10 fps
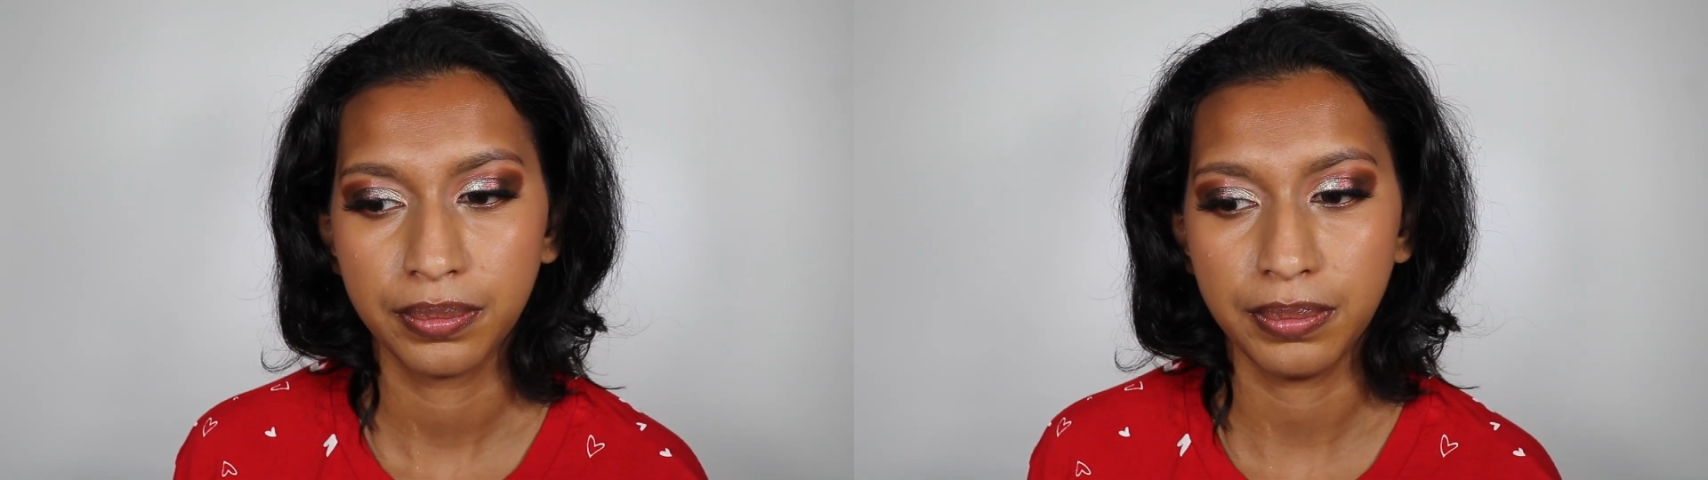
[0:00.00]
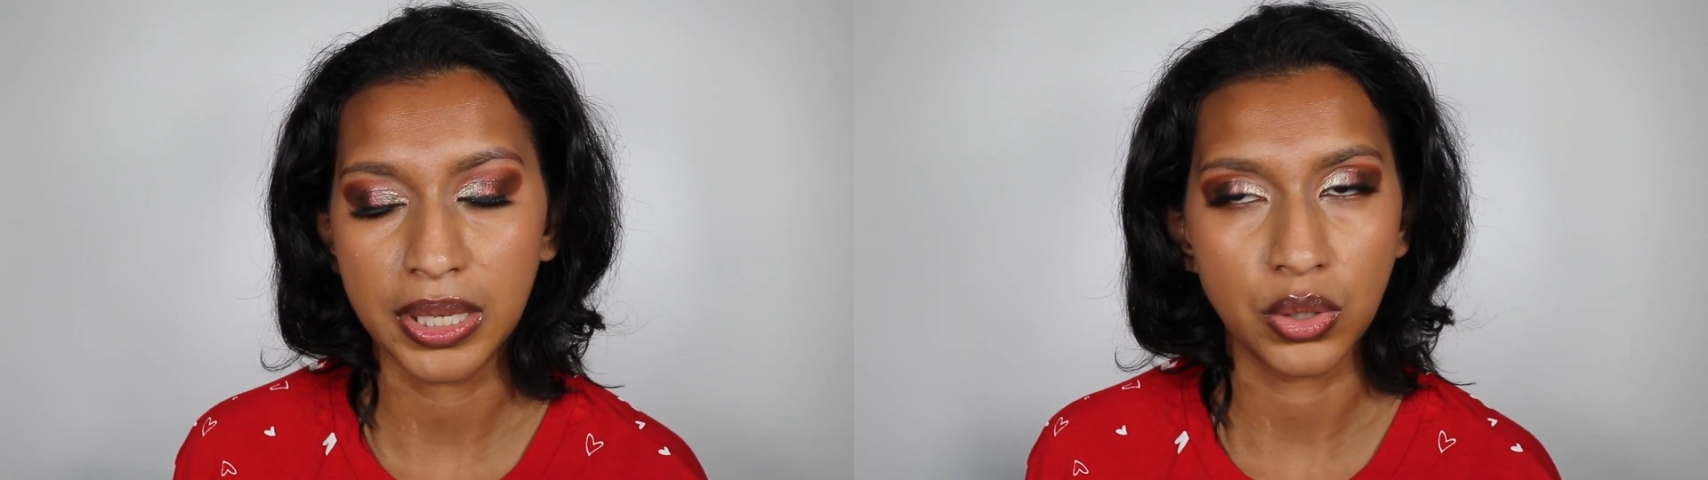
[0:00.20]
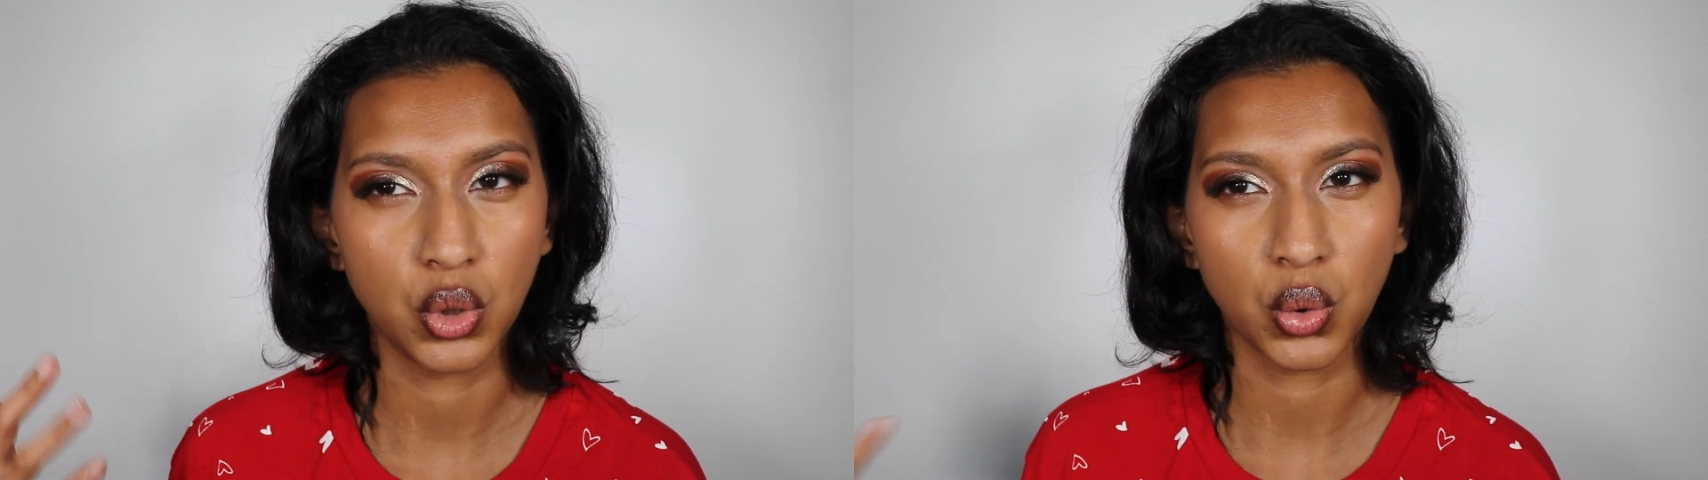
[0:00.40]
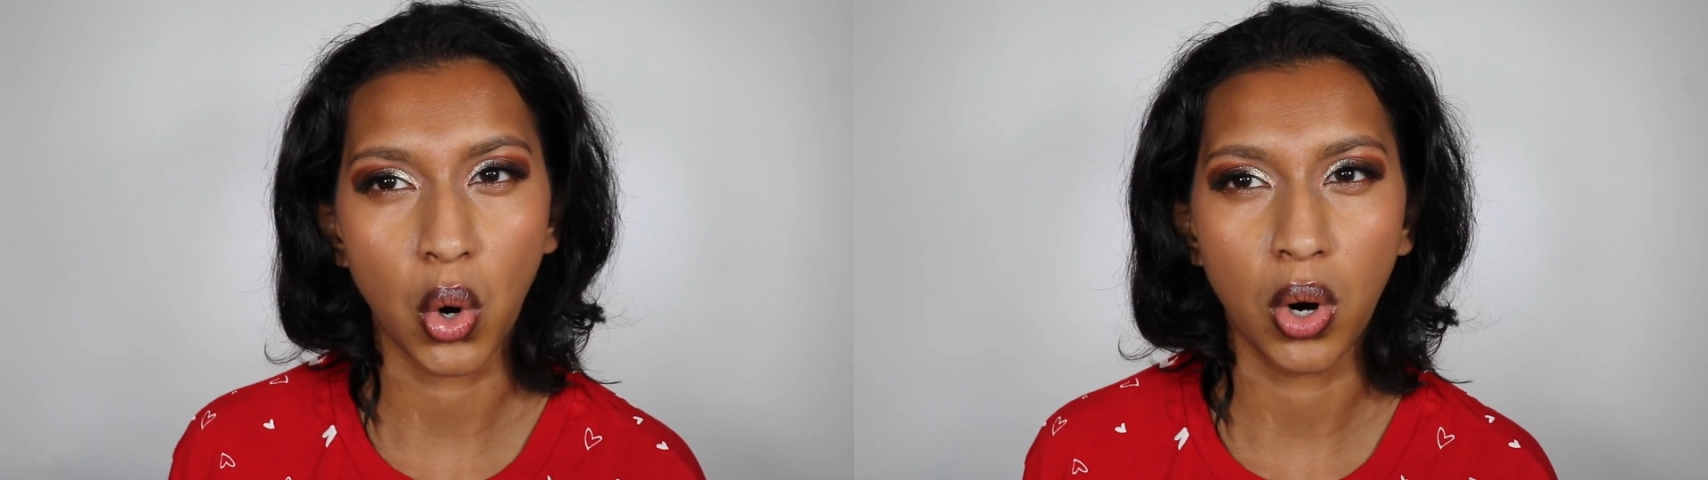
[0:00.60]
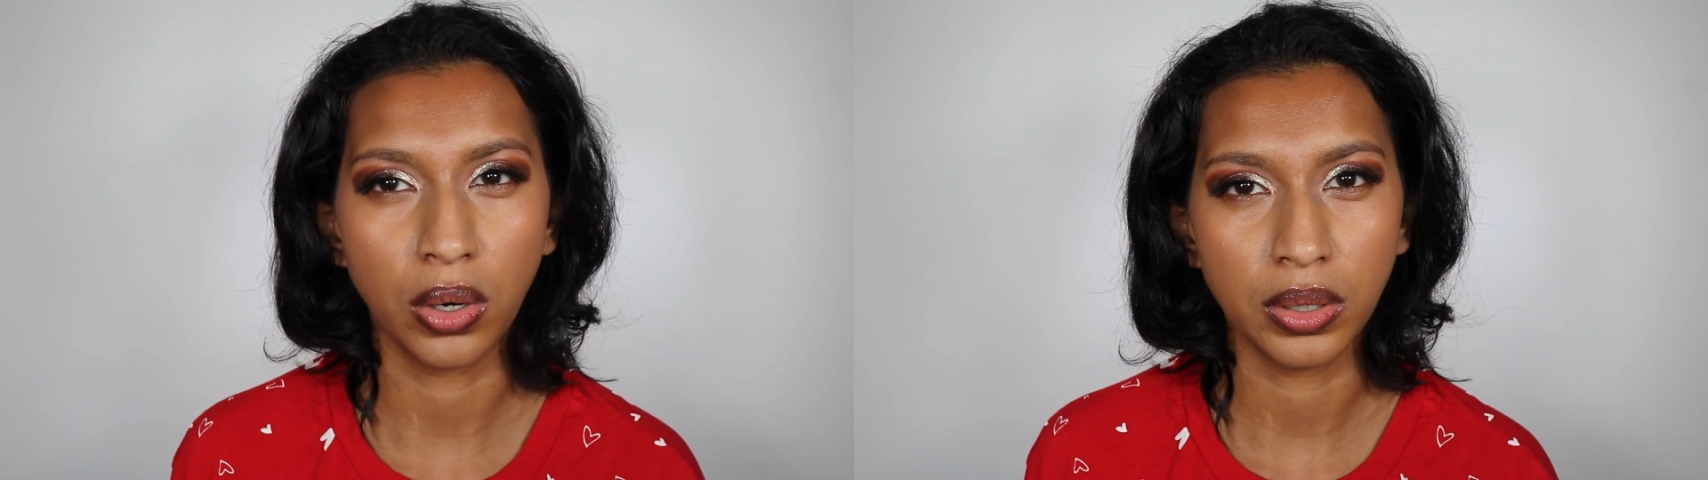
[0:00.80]
being
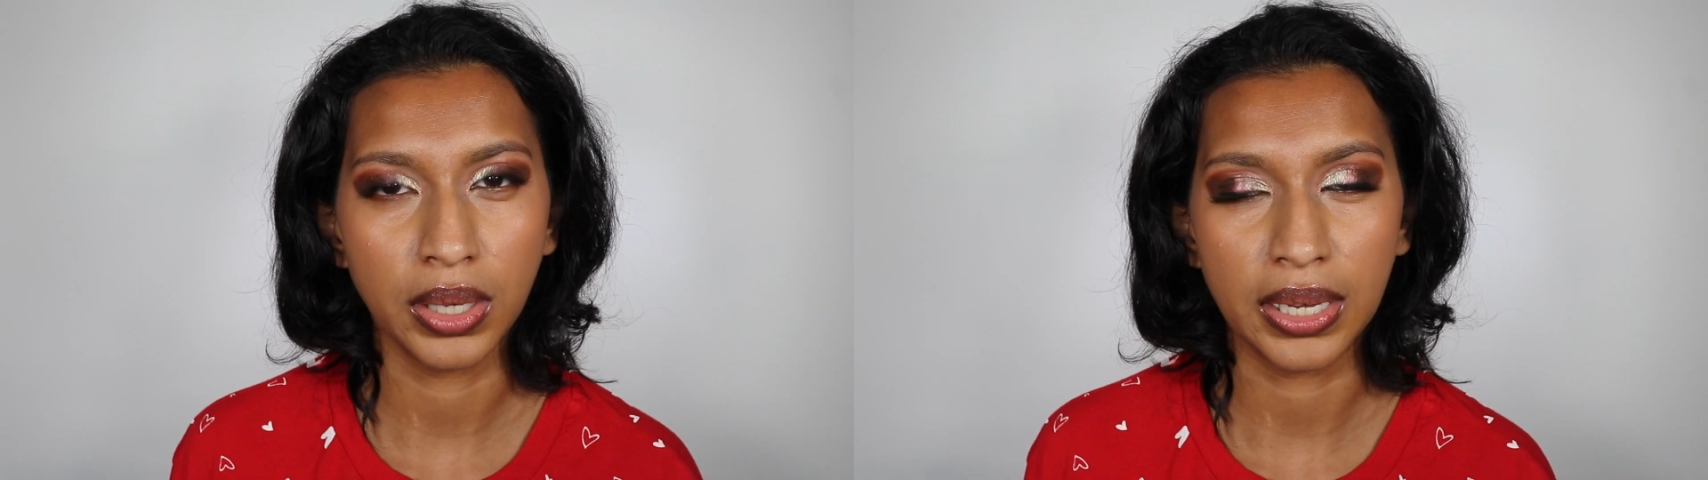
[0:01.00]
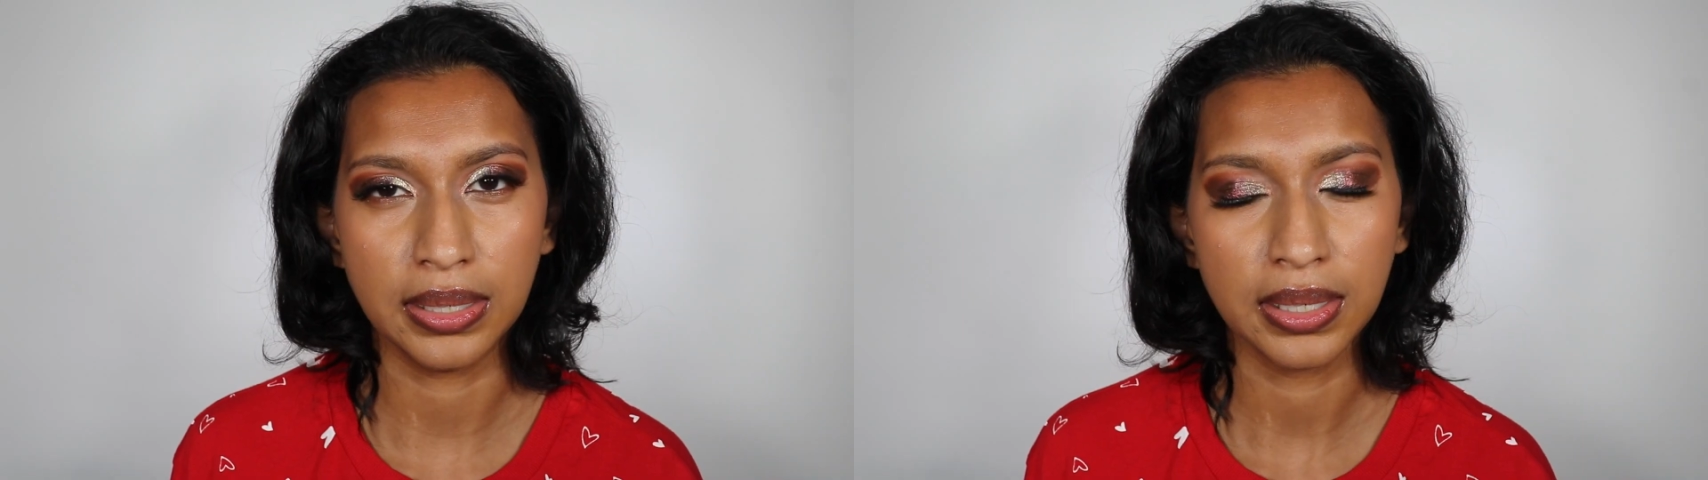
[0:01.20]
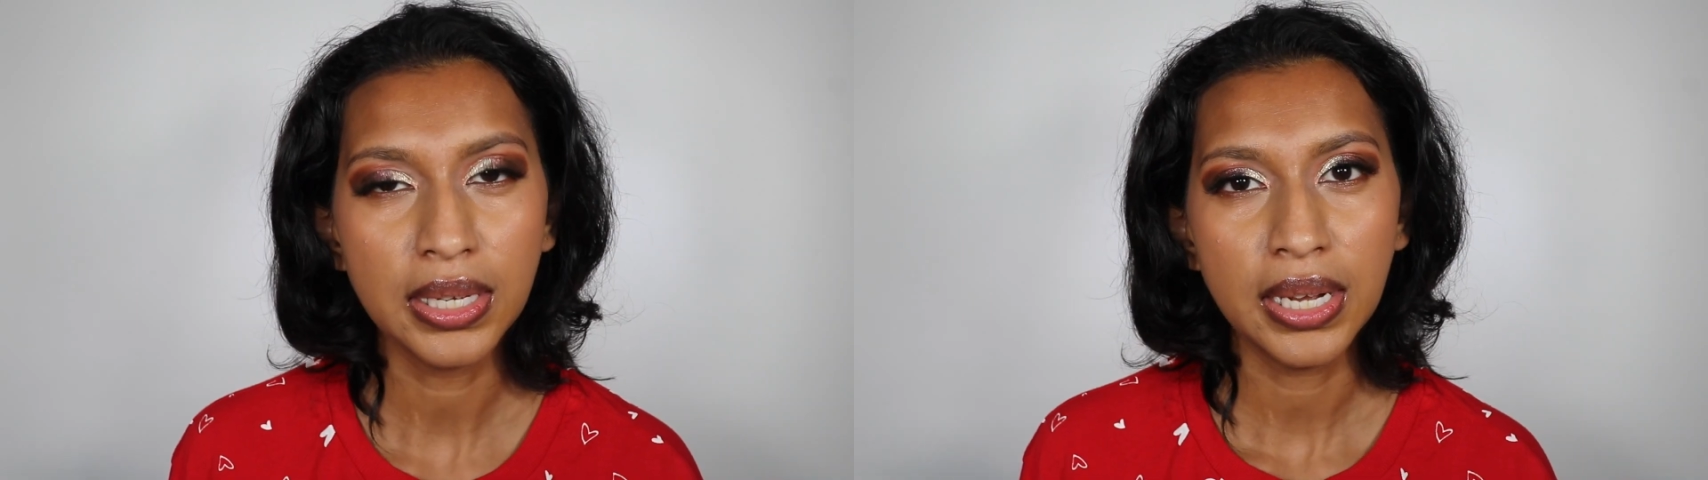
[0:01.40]
strong, and